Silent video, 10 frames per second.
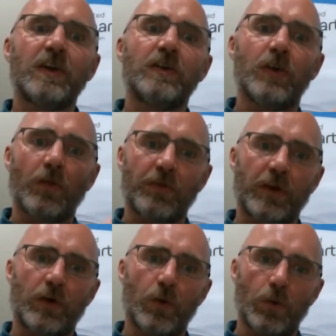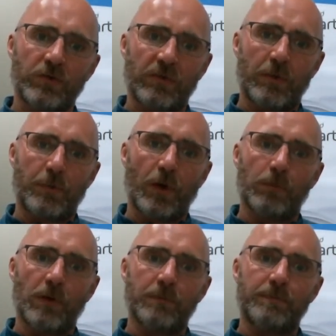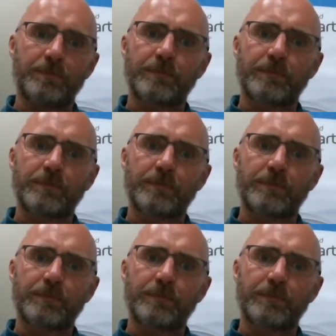not the cause of the problem.